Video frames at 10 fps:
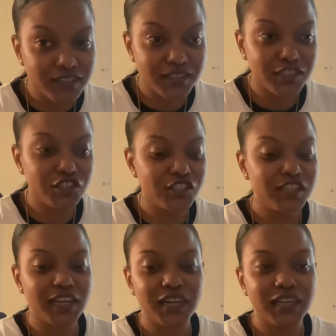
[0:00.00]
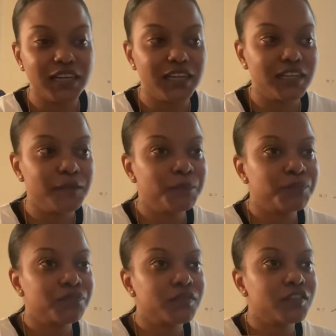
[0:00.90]
and she got like
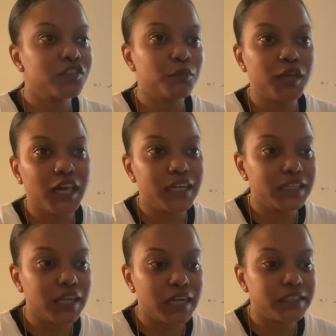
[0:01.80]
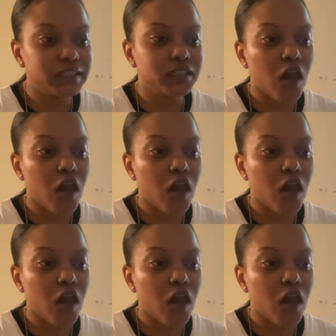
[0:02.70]
some kind of like,